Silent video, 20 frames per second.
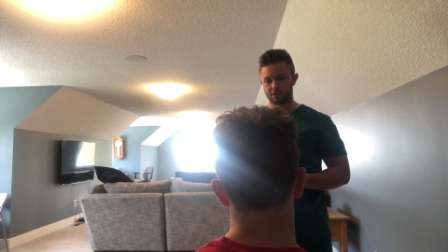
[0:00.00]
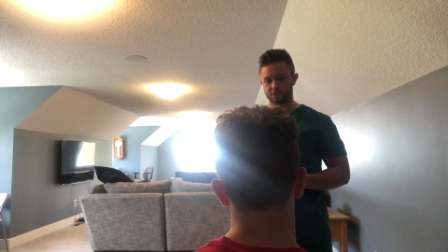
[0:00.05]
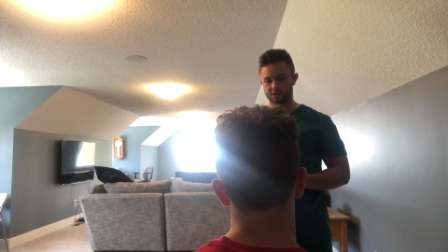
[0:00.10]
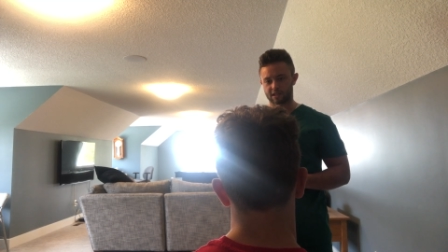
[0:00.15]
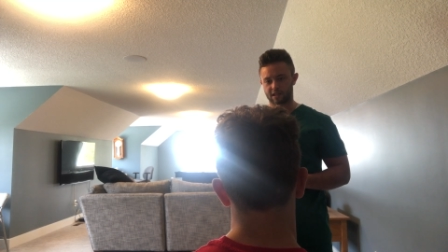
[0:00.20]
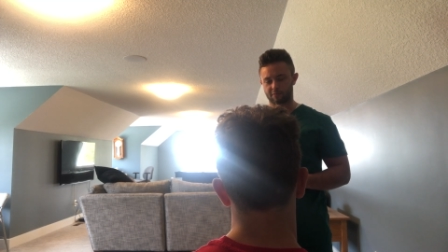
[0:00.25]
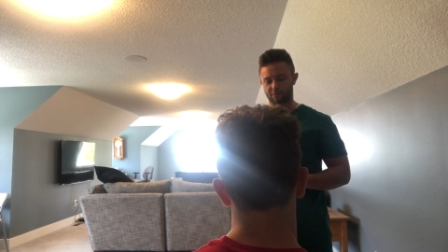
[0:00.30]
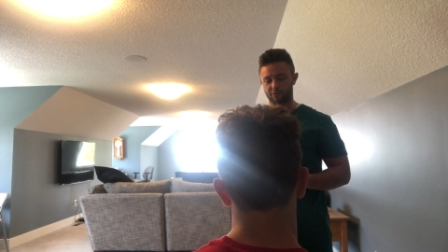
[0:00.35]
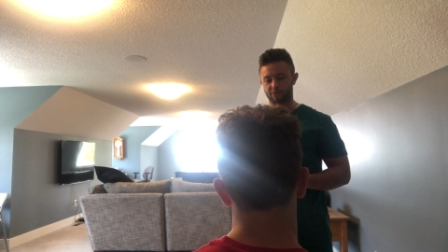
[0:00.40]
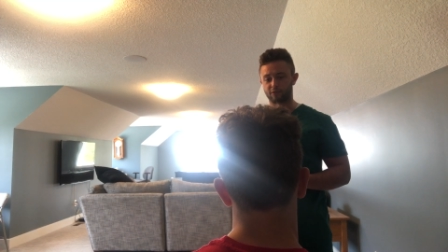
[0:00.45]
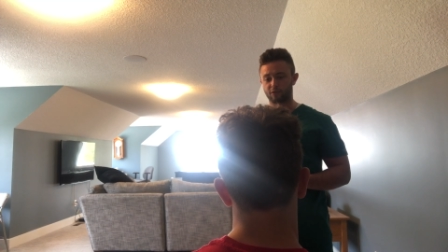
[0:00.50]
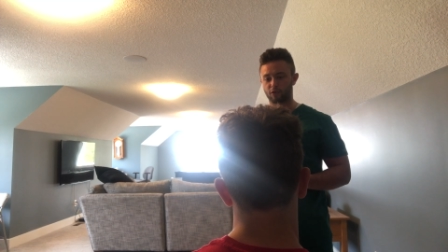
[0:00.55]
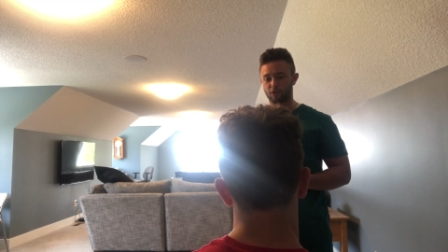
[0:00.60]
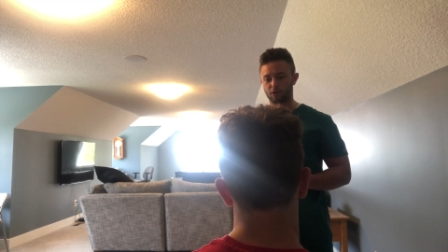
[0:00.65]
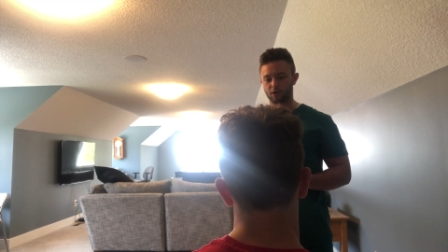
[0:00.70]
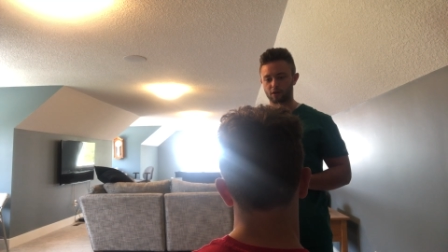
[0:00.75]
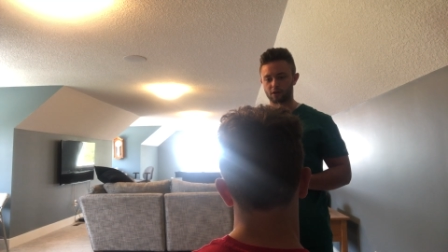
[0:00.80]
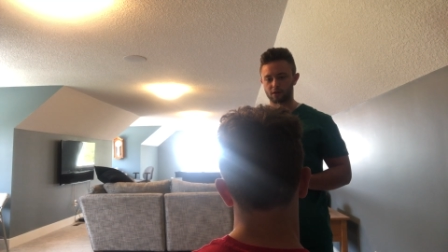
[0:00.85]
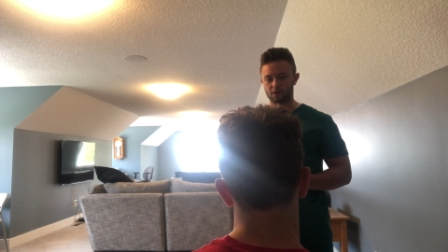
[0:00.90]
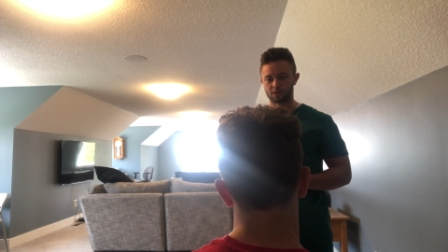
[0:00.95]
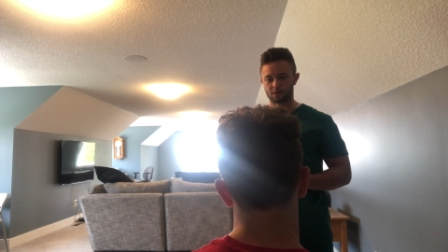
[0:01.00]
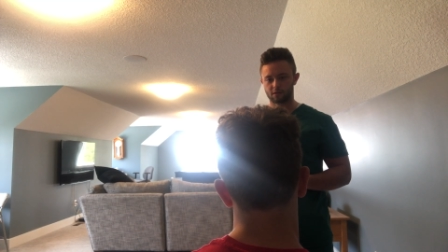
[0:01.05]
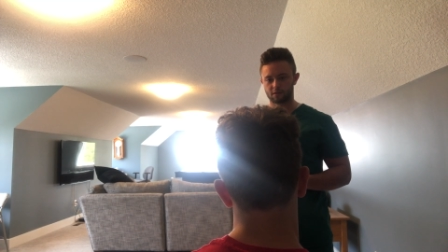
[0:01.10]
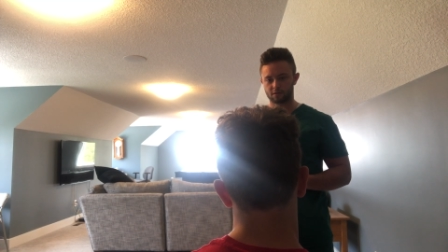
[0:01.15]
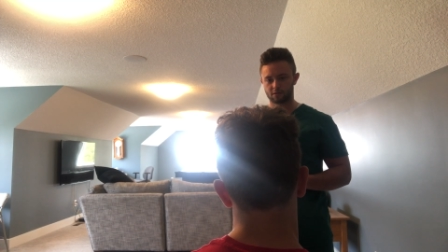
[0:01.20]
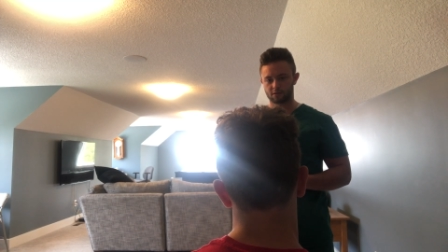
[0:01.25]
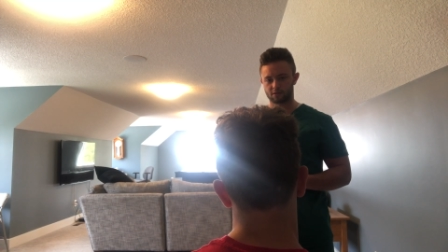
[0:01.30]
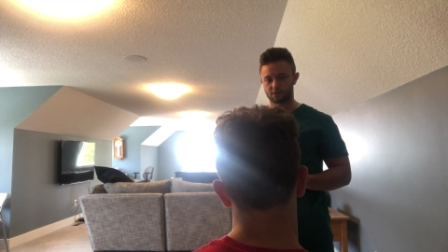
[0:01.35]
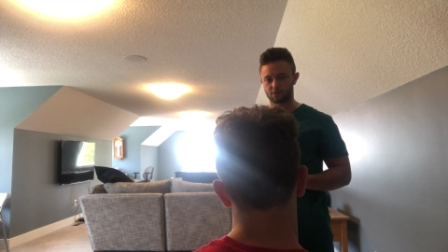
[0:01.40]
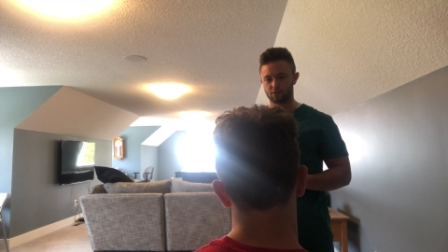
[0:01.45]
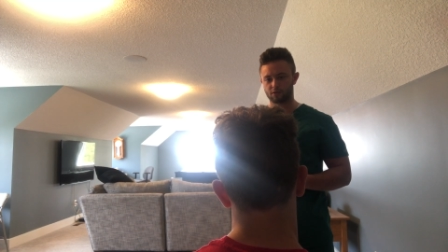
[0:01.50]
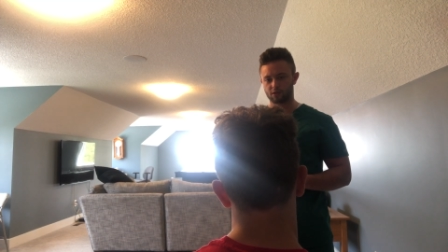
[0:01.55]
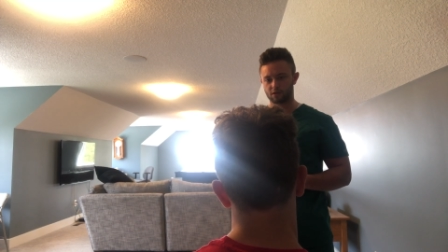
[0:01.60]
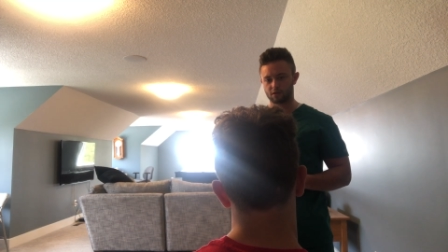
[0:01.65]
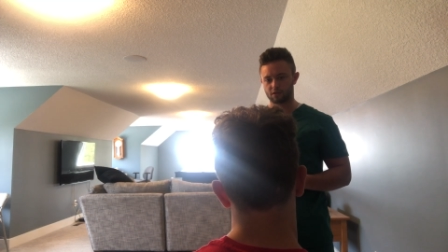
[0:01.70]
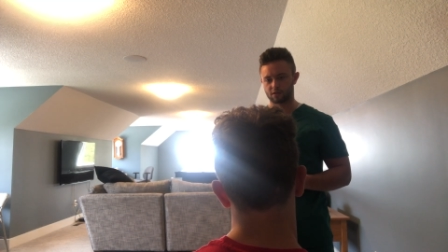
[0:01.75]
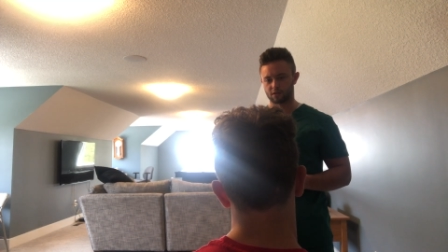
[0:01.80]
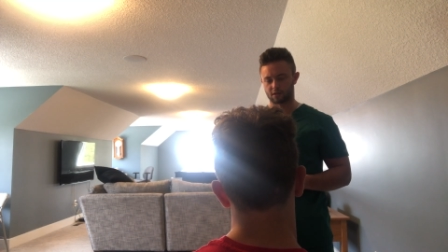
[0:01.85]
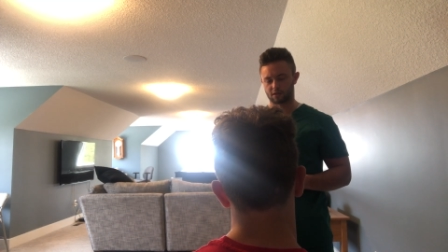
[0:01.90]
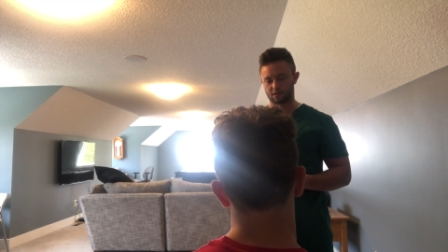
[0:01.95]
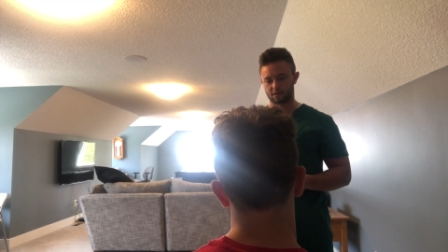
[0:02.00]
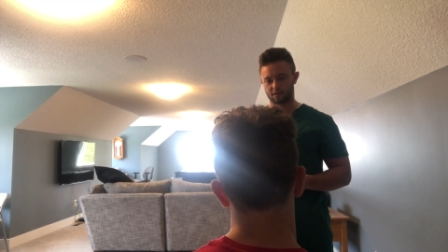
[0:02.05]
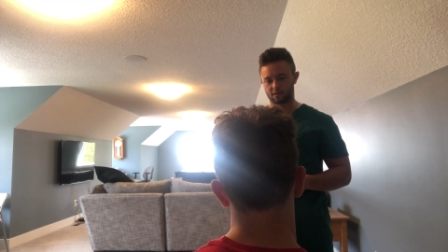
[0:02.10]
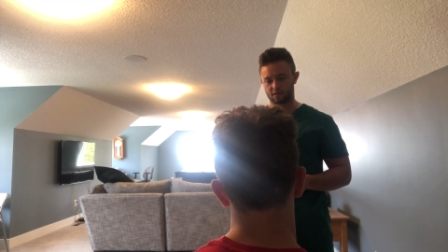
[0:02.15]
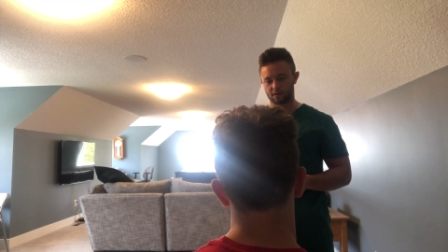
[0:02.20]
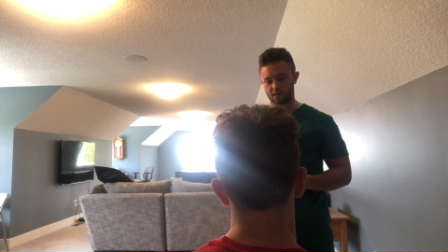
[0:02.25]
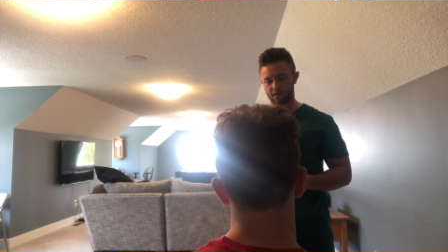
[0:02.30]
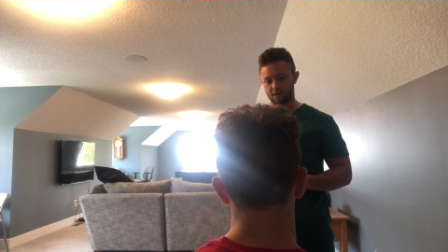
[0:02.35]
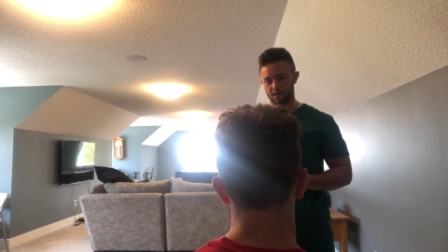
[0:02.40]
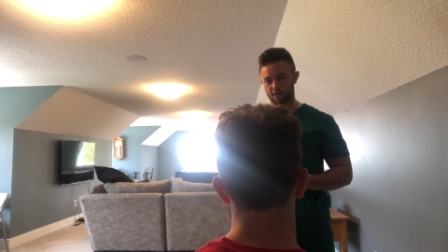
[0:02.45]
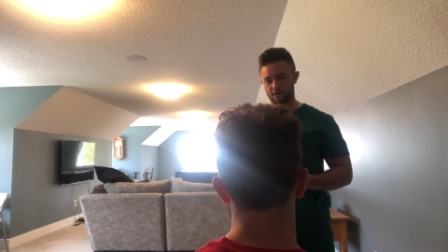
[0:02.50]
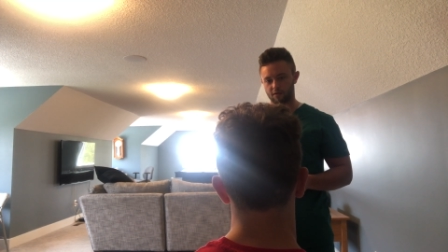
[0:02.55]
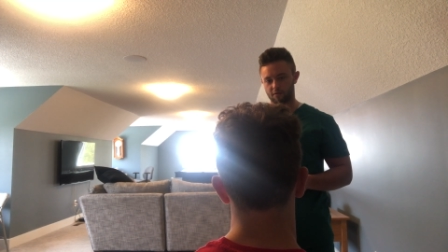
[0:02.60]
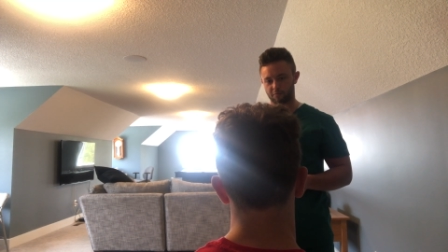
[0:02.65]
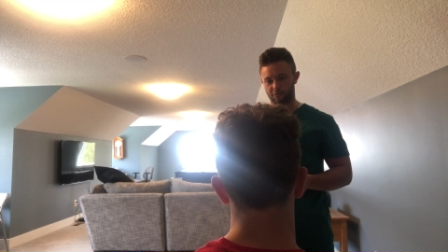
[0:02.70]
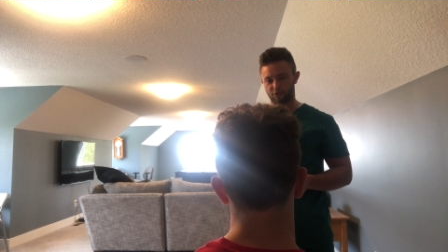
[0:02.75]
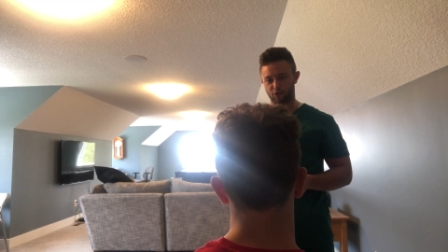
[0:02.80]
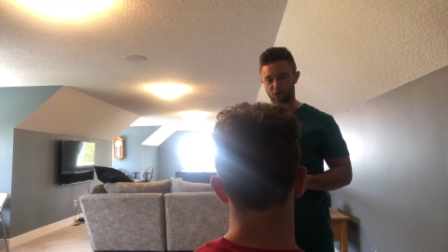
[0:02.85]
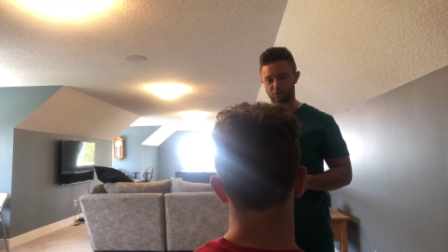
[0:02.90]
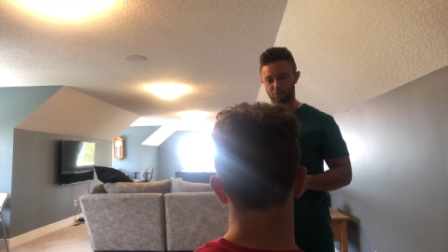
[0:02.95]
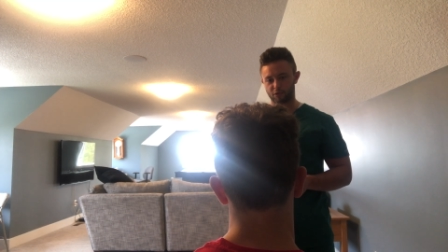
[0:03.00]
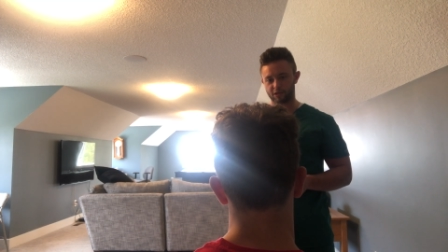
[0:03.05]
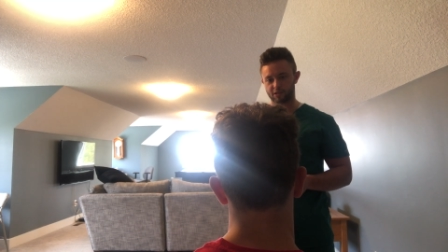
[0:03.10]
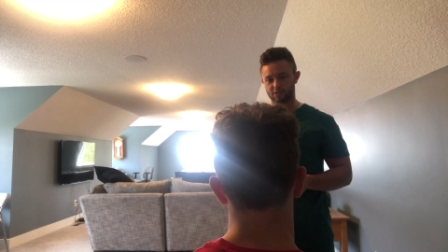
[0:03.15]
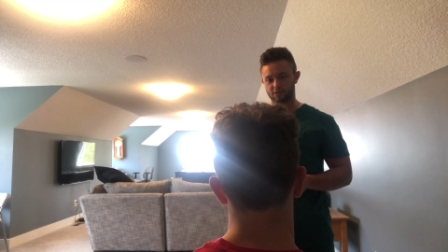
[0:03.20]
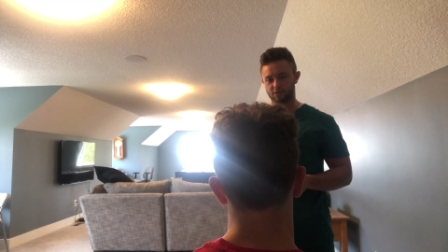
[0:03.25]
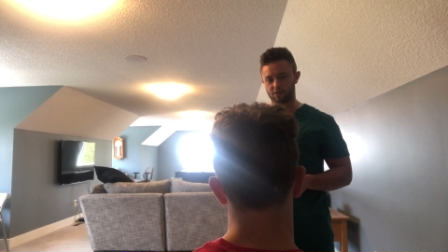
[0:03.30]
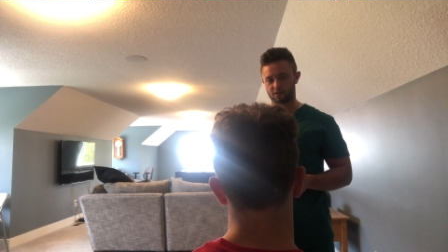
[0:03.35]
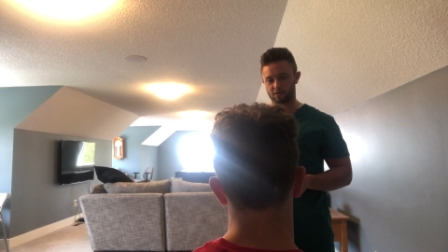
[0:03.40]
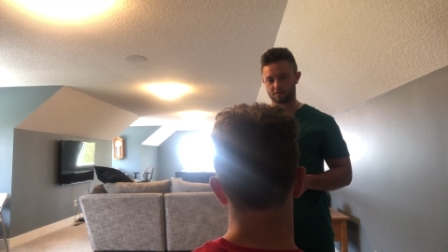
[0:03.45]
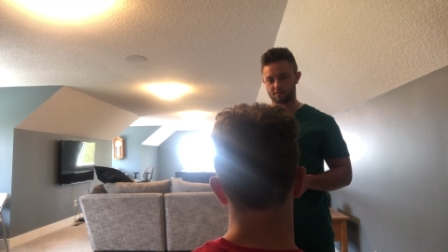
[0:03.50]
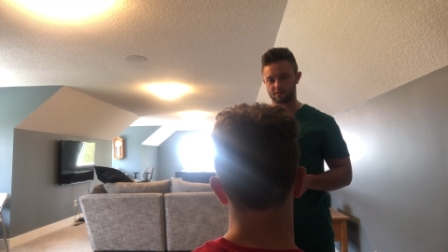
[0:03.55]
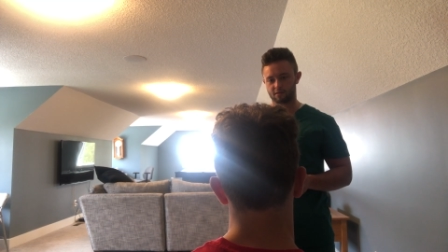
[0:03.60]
Is that before school or before preschool?